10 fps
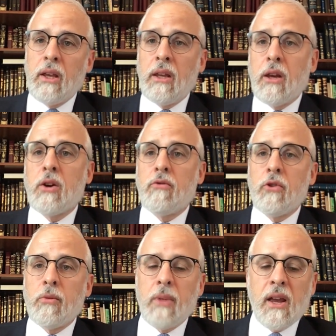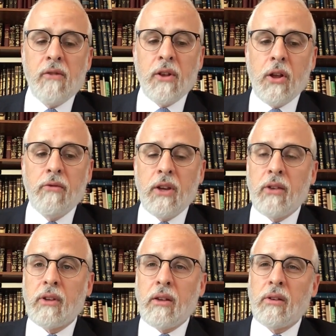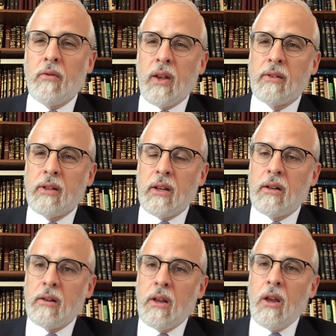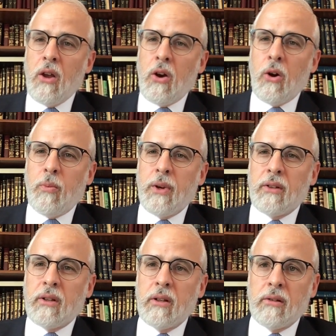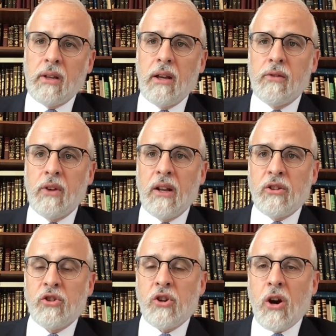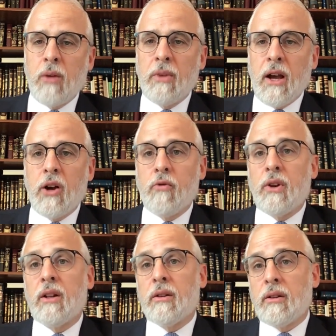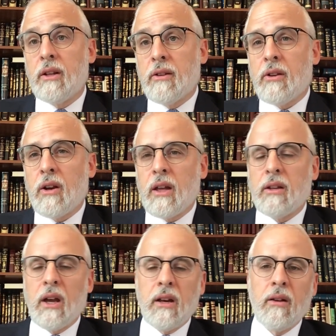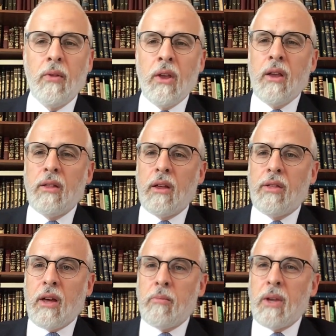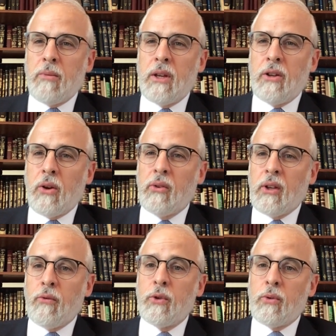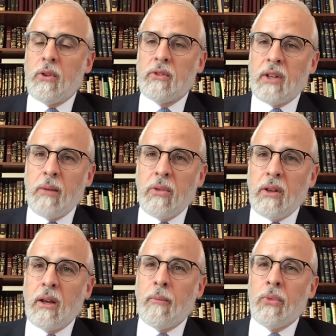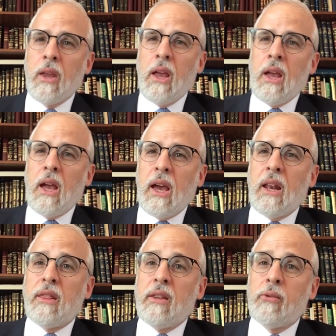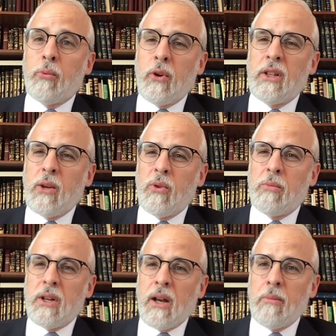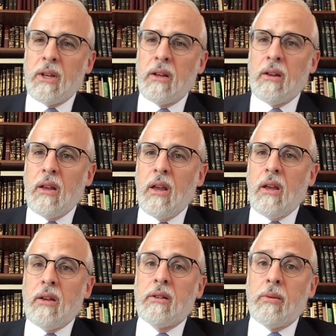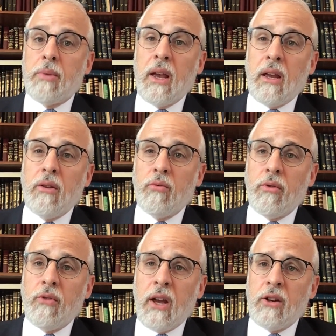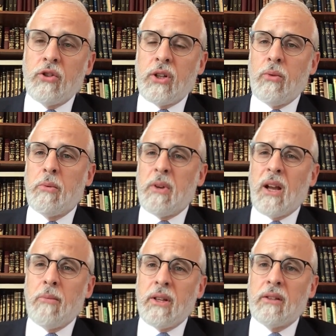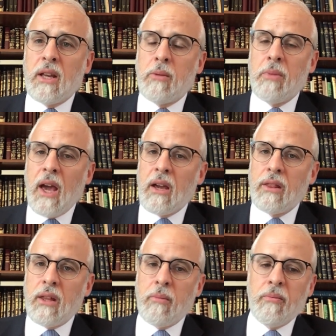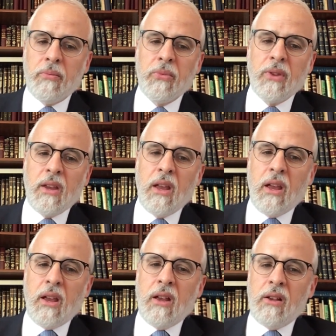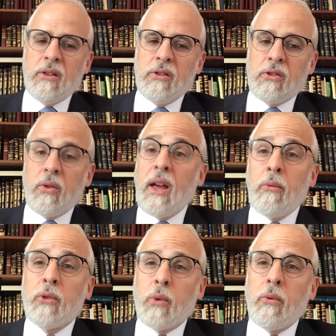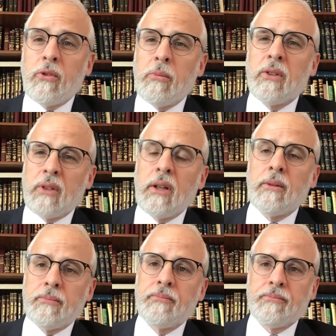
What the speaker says: Yikruvu Yemei Elovi, as Esav had said, hoping to take advantage and harm Yaakov when Yitzchak had died. They thought maybe Yosef would do the same thing. And at this point, he would be coming to pay revenge. He would be coming to get back at them. So that was what was missing.